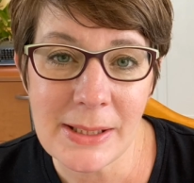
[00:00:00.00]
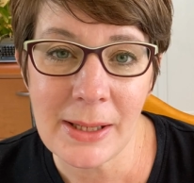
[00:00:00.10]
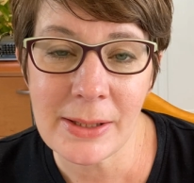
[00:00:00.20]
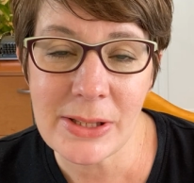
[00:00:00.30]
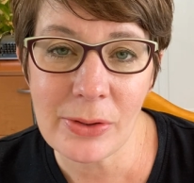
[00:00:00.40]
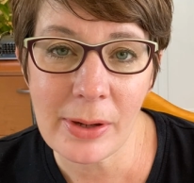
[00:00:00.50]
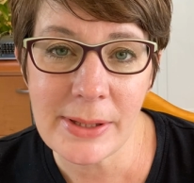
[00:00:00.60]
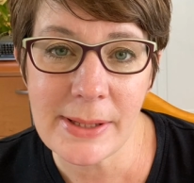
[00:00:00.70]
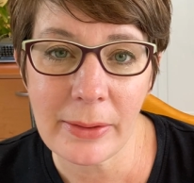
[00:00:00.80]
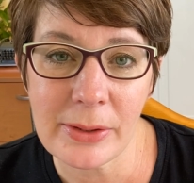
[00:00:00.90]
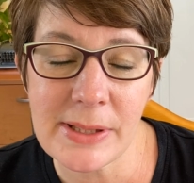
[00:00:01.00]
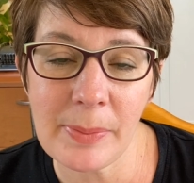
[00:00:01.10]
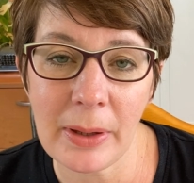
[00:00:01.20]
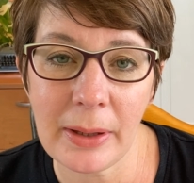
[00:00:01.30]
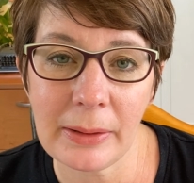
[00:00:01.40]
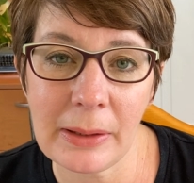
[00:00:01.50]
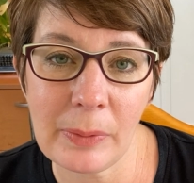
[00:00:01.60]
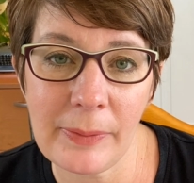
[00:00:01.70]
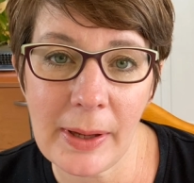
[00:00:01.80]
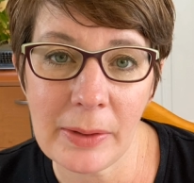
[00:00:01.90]
in a strong seller's market like
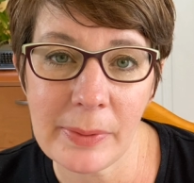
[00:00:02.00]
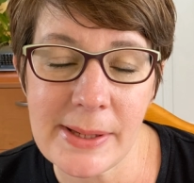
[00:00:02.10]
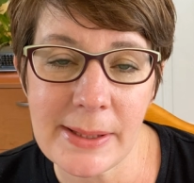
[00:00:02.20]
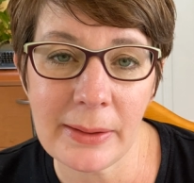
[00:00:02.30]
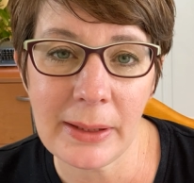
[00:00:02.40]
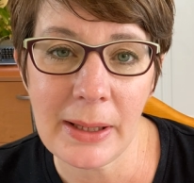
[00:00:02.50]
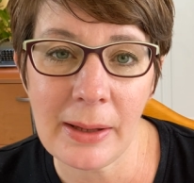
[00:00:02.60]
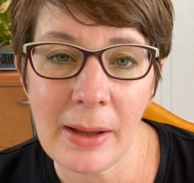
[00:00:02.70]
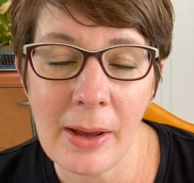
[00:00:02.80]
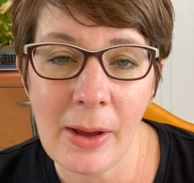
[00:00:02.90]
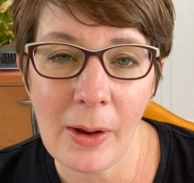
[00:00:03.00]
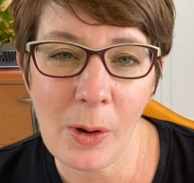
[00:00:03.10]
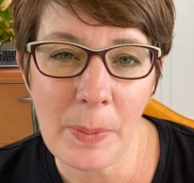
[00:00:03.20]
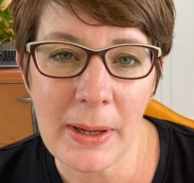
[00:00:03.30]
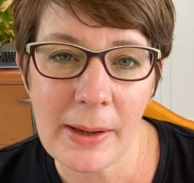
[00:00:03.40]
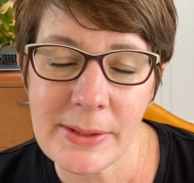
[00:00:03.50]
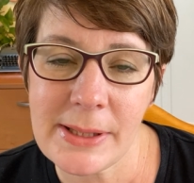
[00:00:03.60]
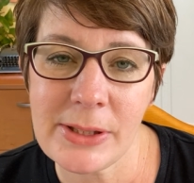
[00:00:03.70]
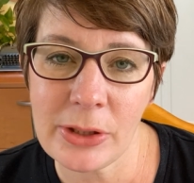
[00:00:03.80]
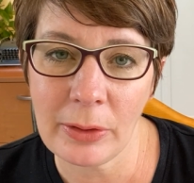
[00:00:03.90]
we've had recently, open
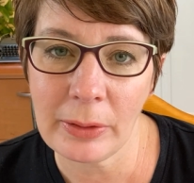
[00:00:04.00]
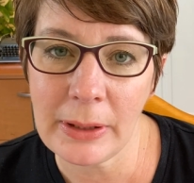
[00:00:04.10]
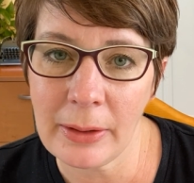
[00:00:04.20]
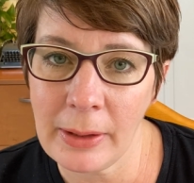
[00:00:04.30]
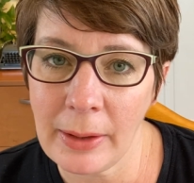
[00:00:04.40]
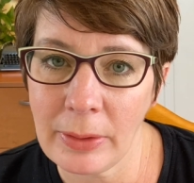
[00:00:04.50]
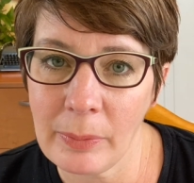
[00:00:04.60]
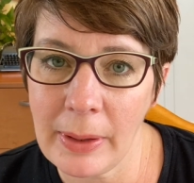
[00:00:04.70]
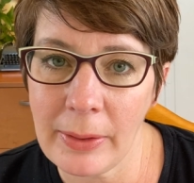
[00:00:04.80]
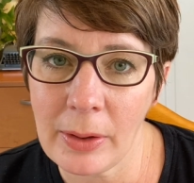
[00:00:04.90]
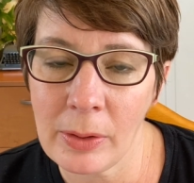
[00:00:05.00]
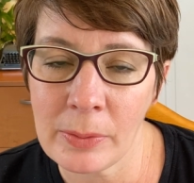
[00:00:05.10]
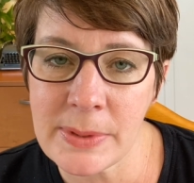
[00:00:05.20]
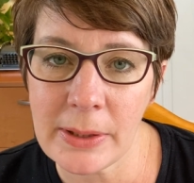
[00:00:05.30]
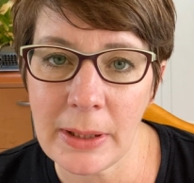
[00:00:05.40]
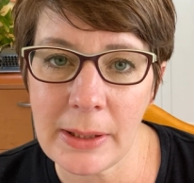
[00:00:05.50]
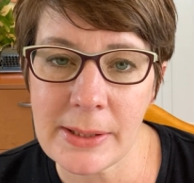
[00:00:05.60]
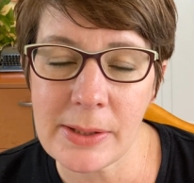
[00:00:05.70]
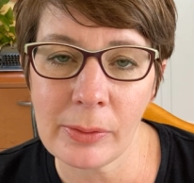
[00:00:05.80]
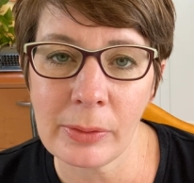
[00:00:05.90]
houses generally are not the way that homes are getting
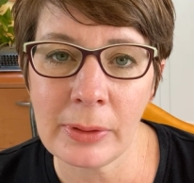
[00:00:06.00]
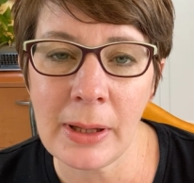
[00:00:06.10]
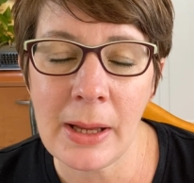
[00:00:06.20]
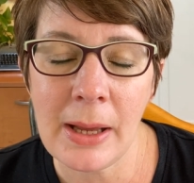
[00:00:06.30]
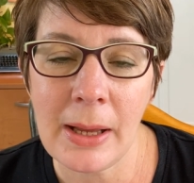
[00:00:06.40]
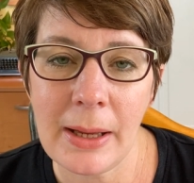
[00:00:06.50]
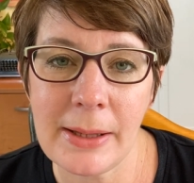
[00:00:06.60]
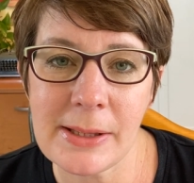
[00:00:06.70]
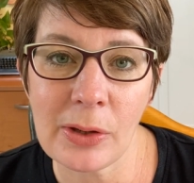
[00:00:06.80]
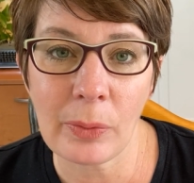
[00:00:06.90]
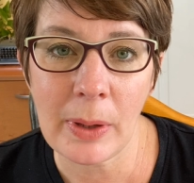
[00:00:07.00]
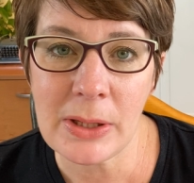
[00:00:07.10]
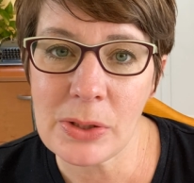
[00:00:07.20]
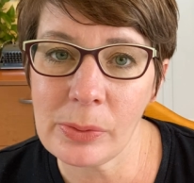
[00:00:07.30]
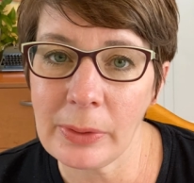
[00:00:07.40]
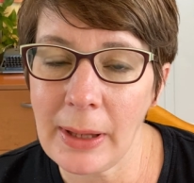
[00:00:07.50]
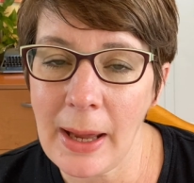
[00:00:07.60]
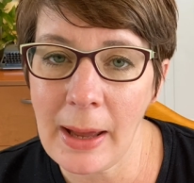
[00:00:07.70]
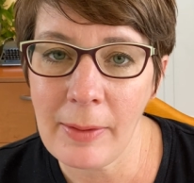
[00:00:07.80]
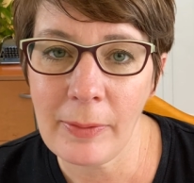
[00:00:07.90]
sold. It's a great tool to
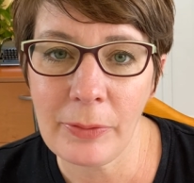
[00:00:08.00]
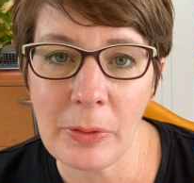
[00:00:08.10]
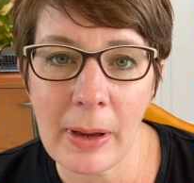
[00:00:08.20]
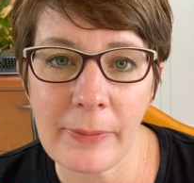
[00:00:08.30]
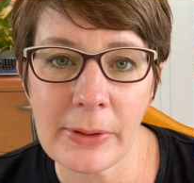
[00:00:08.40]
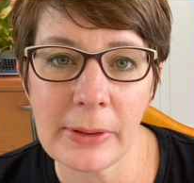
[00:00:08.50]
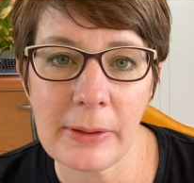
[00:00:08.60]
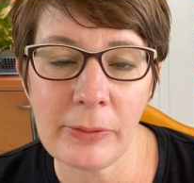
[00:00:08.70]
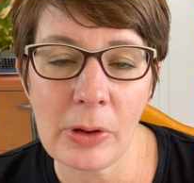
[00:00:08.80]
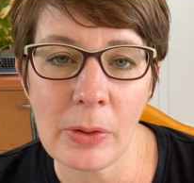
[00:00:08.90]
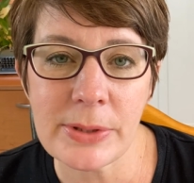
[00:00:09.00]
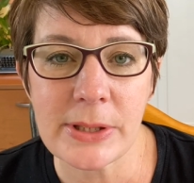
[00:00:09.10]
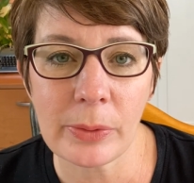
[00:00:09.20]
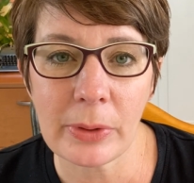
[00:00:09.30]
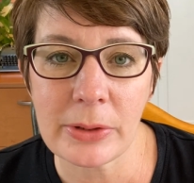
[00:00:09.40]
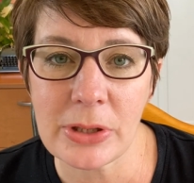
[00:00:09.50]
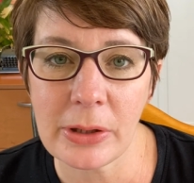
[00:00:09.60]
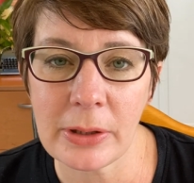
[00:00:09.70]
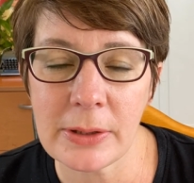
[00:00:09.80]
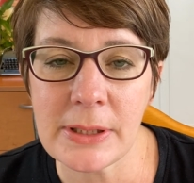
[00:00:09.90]
have if you have to leave no stone
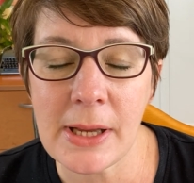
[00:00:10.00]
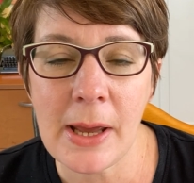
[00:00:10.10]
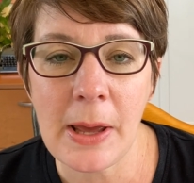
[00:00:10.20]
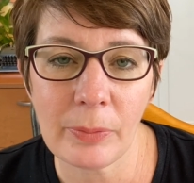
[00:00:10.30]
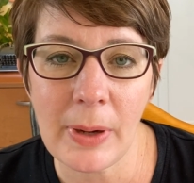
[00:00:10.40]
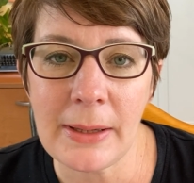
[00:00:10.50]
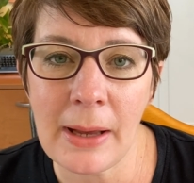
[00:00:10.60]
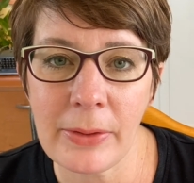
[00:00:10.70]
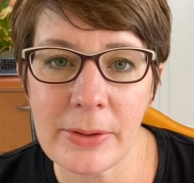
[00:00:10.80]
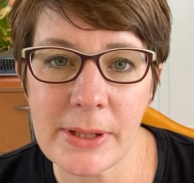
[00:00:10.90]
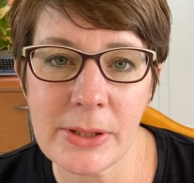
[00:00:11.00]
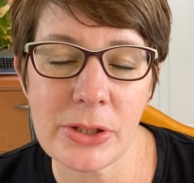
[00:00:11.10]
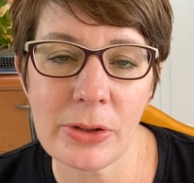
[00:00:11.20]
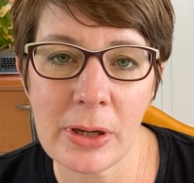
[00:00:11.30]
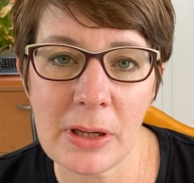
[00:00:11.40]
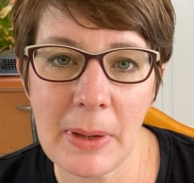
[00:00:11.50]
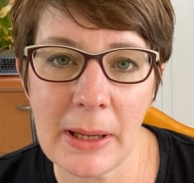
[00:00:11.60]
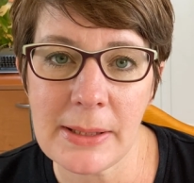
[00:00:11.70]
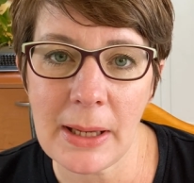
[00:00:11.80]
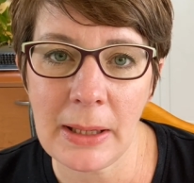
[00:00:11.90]
unturned. Right now, there's such strong
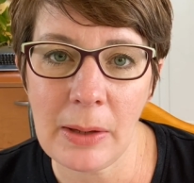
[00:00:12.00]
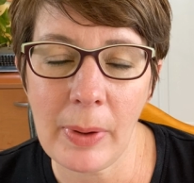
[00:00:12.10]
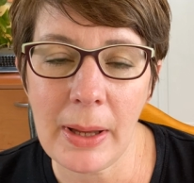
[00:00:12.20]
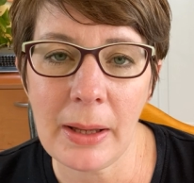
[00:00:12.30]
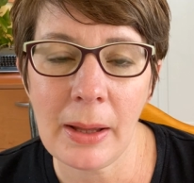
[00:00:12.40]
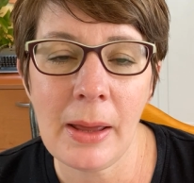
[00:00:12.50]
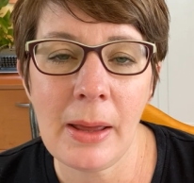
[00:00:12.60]
demand anyway